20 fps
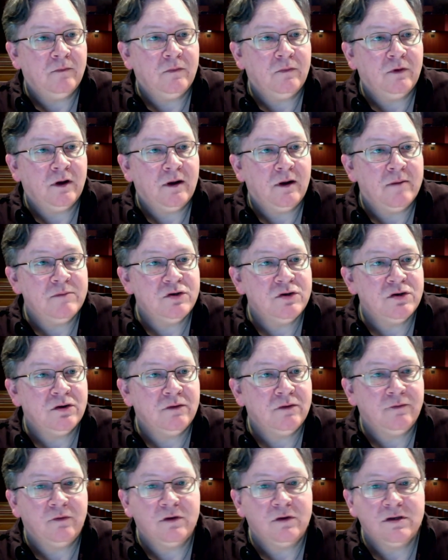I'm sure
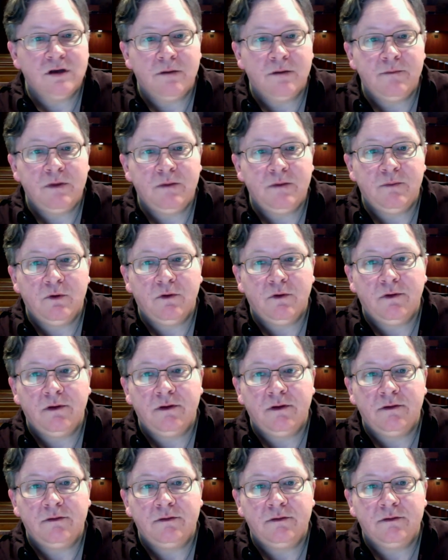for some people
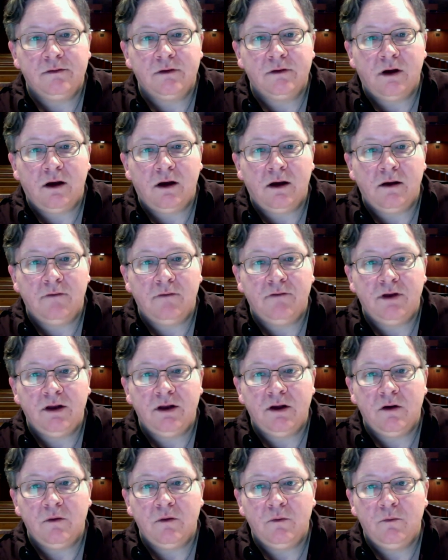this
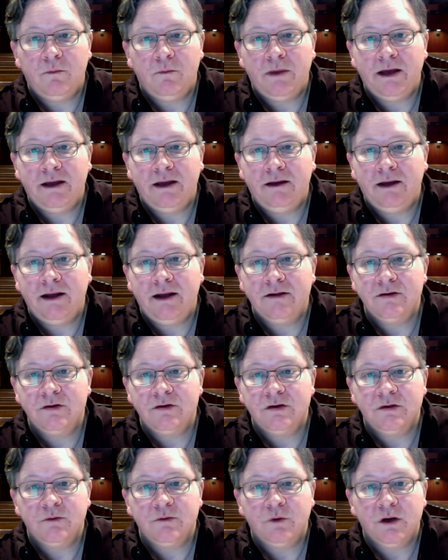video may answer
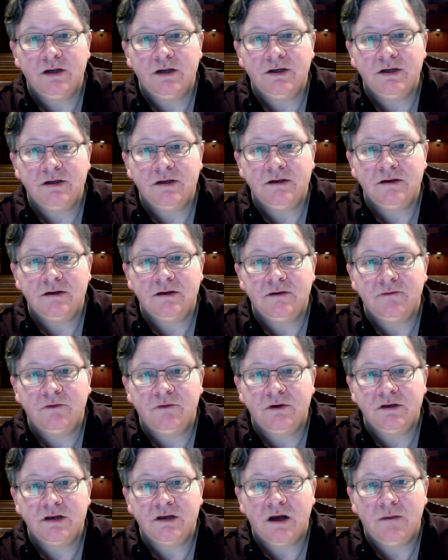some questions, and for
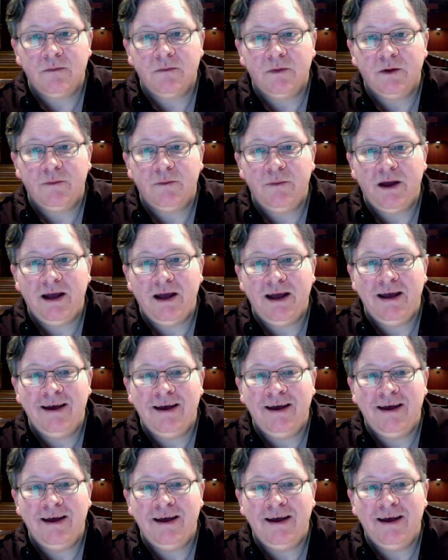some it may